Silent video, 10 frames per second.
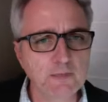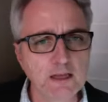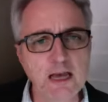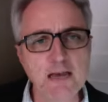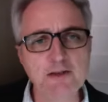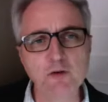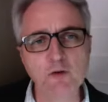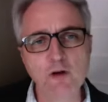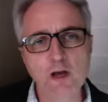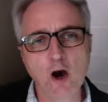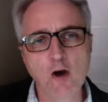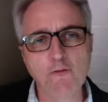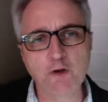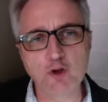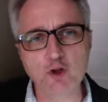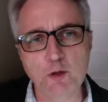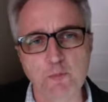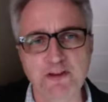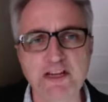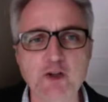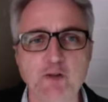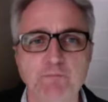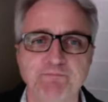case law of consumer protection.